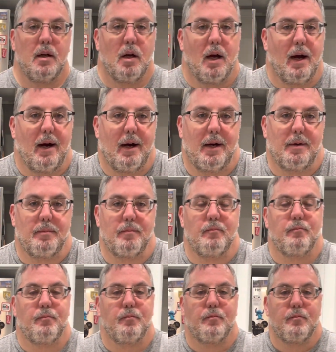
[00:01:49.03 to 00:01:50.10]
Um,
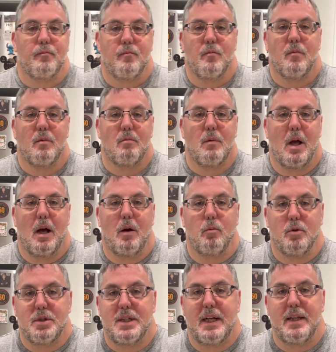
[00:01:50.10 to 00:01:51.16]
I will
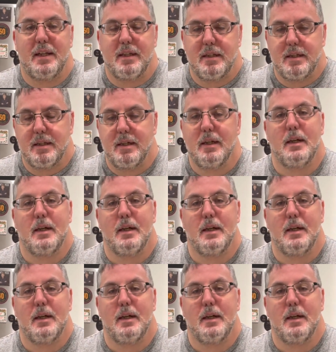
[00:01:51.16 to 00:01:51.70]
say this,